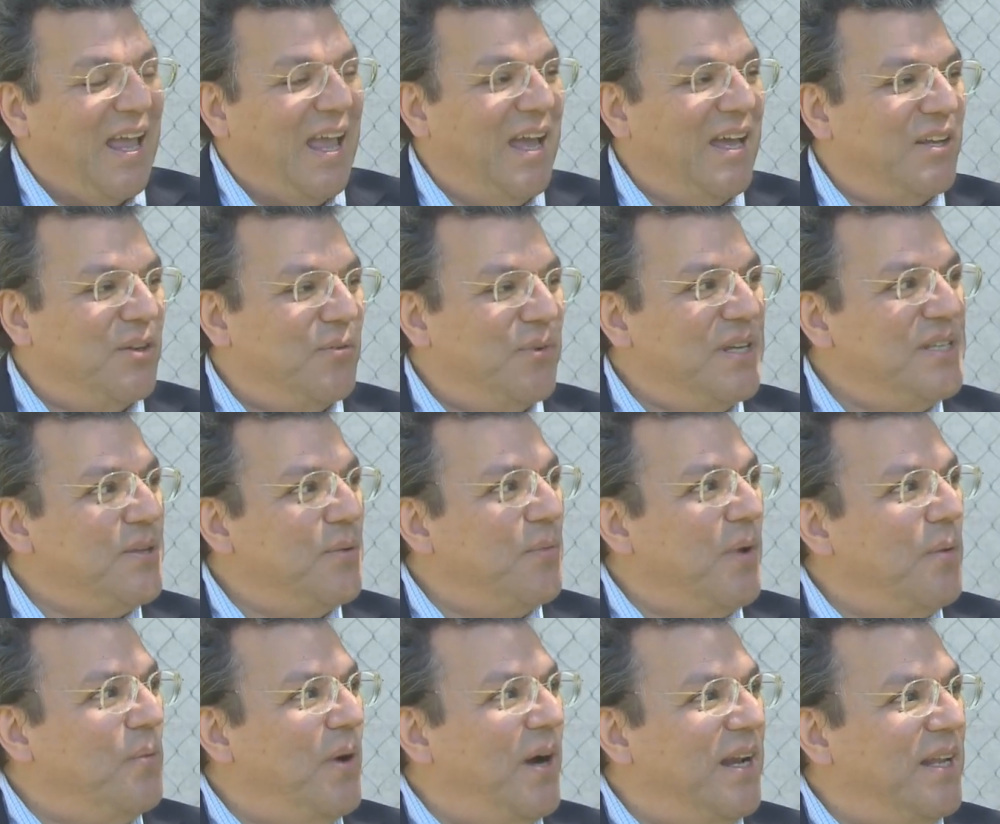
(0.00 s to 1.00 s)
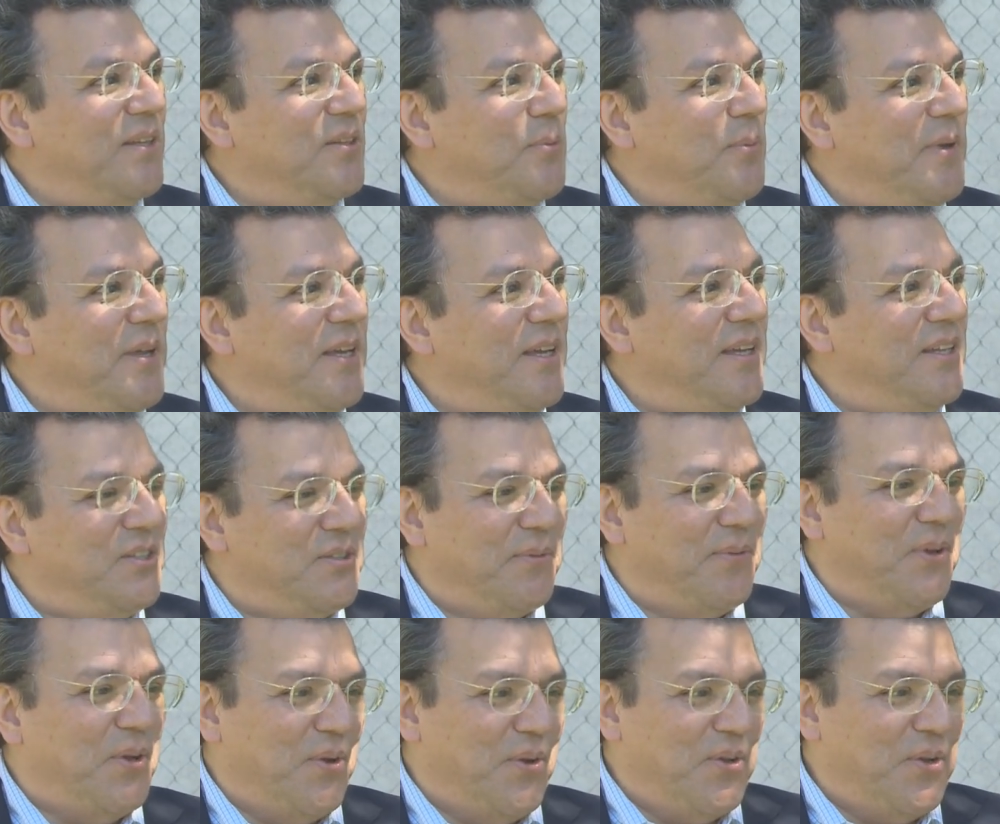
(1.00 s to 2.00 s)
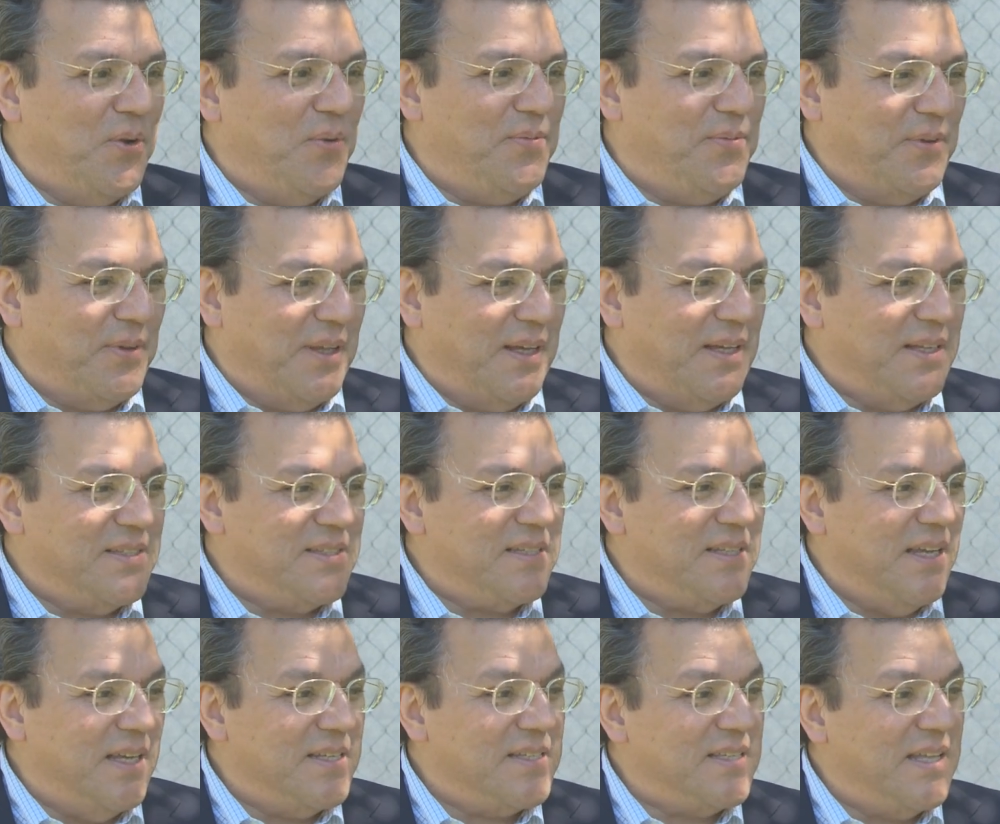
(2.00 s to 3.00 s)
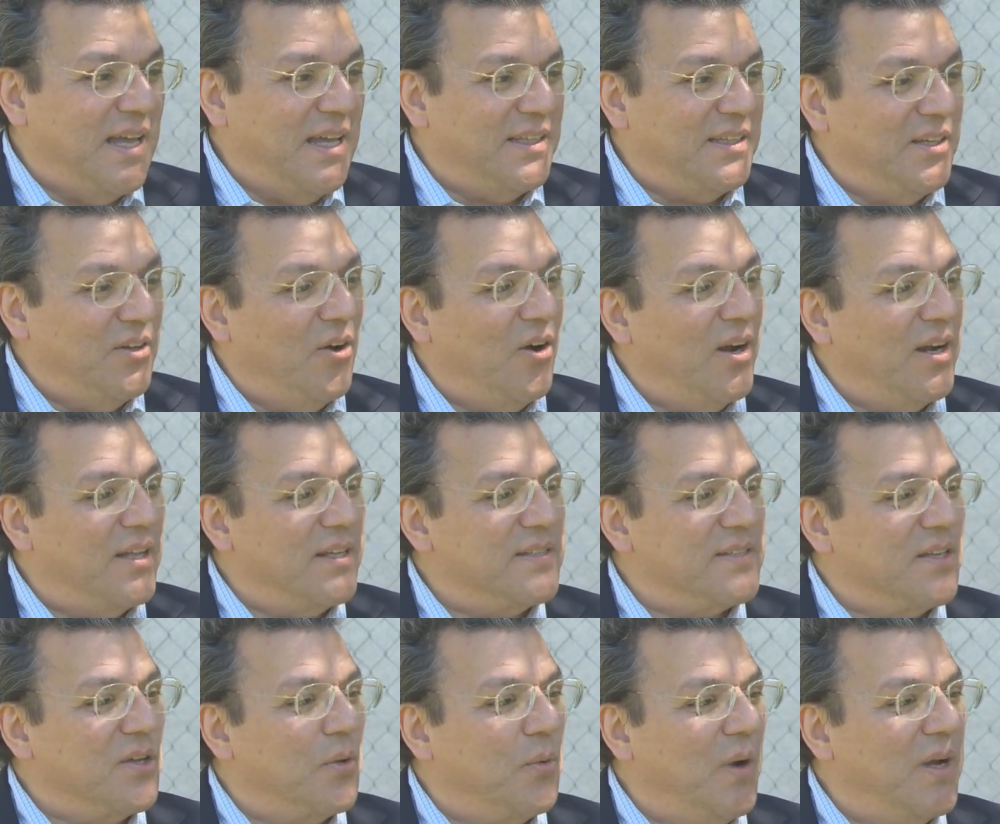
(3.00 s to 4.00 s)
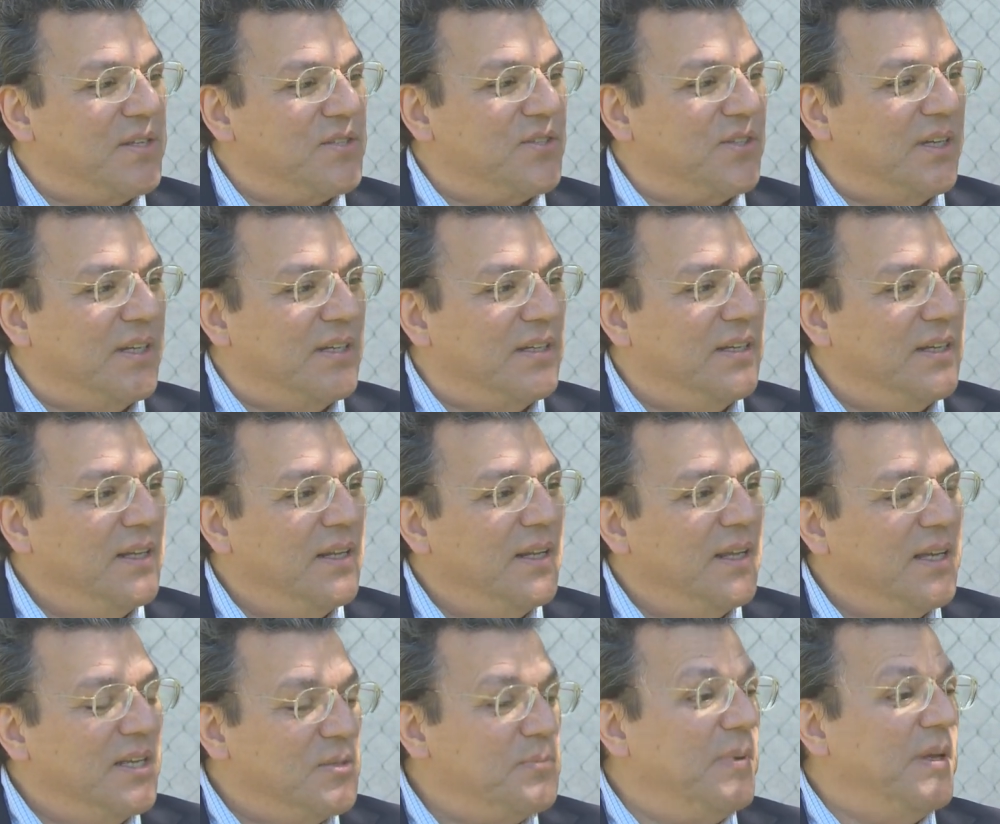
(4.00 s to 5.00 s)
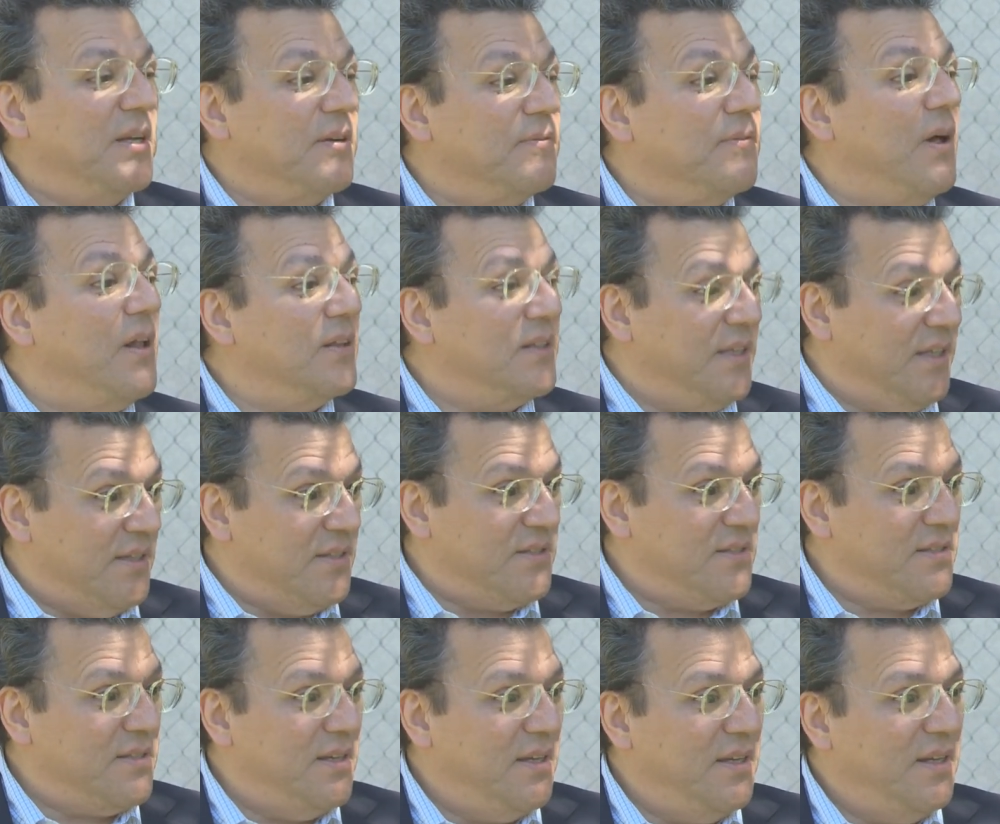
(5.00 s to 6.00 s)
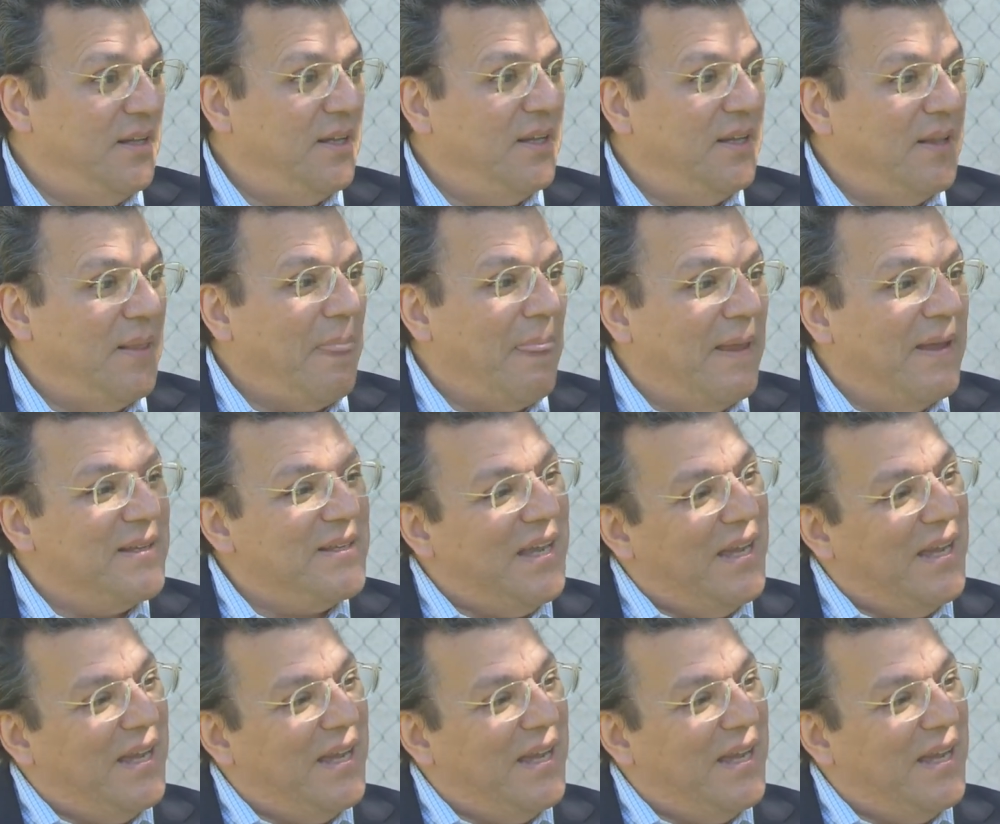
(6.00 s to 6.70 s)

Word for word: And the reason we wanted to be interviewing you for this is that the artist in question is Peter Voulkos. That's right.